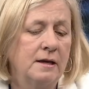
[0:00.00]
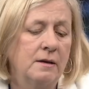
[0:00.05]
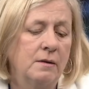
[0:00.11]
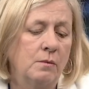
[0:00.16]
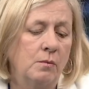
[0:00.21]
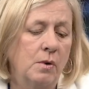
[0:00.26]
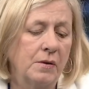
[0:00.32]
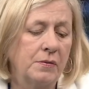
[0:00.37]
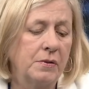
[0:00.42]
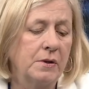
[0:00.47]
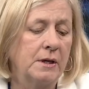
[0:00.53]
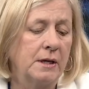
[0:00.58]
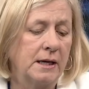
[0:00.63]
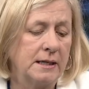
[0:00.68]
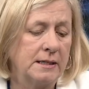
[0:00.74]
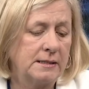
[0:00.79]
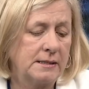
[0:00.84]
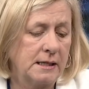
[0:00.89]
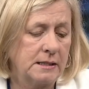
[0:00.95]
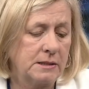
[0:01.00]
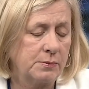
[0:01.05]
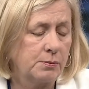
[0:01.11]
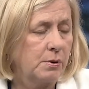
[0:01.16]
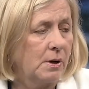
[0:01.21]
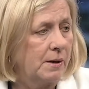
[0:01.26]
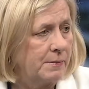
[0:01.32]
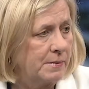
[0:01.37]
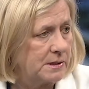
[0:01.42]
What the United States
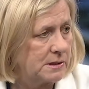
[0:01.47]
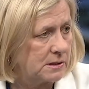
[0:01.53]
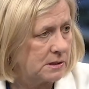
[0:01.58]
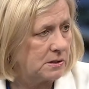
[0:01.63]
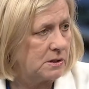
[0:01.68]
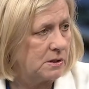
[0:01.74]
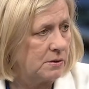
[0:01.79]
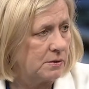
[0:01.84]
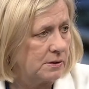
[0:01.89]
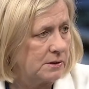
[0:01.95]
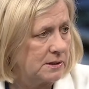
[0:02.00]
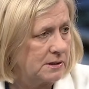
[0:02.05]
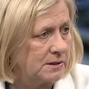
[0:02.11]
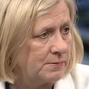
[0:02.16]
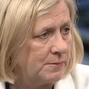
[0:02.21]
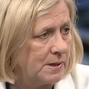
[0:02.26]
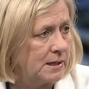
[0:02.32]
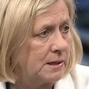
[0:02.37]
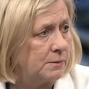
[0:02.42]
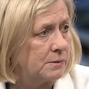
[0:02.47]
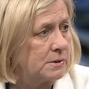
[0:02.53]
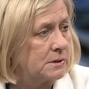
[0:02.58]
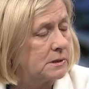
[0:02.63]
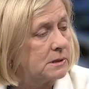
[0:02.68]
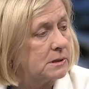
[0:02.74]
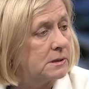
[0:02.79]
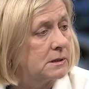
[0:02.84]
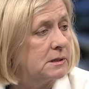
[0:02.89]
promised to do at this meeting
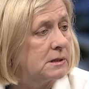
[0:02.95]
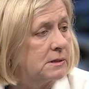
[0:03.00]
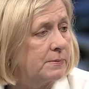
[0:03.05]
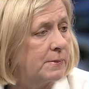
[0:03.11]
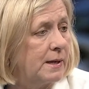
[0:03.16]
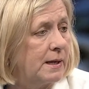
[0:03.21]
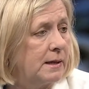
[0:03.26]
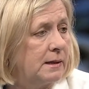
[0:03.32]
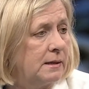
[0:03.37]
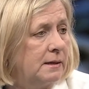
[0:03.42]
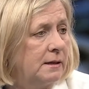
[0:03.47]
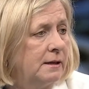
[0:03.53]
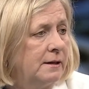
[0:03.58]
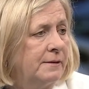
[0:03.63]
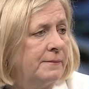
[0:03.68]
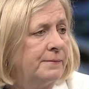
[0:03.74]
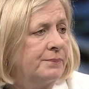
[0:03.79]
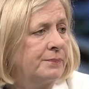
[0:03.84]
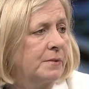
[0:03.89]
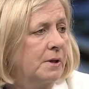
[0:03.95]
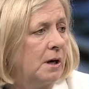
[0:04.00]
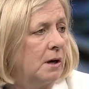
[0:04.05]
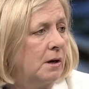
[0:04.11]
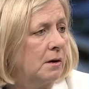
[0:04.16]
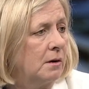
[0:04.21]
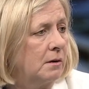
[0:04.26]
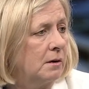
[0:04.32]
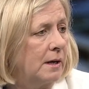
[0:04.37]
was to suspend
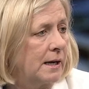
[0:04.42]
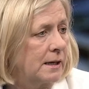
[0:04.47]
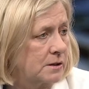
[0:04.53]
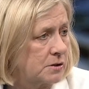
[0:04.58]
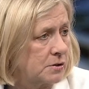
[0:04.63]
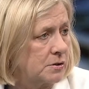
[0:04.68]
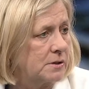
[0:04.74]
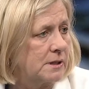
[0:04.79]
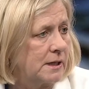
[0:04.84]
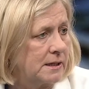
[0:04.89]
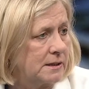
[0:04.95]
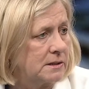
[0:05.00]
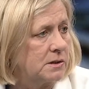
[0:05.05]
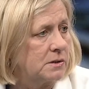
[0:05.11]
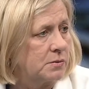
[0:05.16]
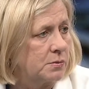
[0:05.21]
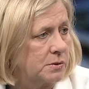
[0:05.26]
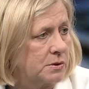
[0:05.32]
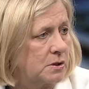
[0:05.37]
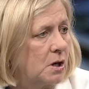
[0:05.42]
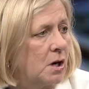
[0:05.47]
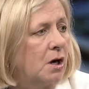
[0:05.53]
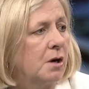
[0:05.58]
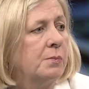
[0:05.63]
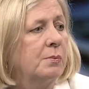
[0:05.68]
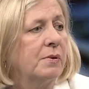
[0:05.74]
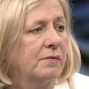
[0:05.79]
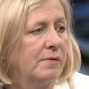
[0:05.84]
our exercises, which
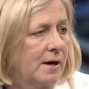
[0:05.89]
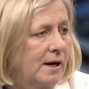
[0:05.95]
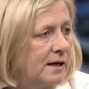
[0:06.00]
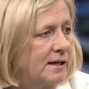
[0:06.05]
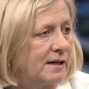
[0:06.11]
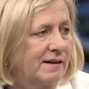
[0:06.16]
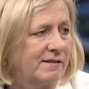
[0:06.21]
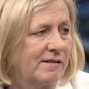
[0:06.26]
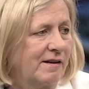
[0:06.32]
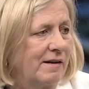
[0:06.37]
are provocative.